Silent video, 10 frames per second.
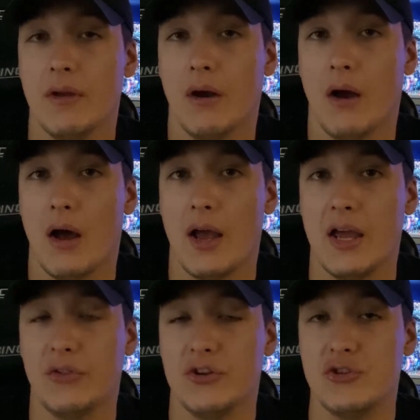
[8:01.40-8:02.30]

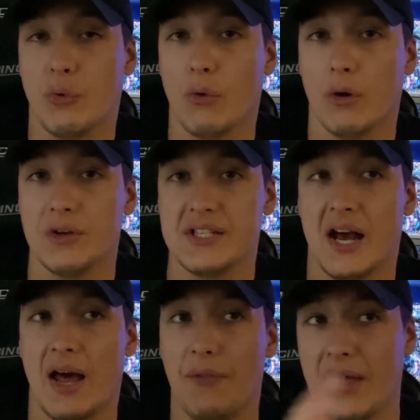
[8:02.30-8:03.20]
and the doors
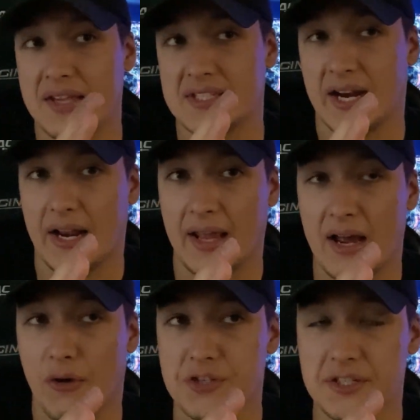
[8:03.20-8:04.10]
on that side of the
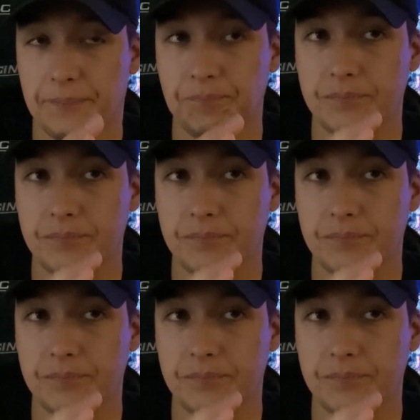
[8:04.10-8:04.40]
house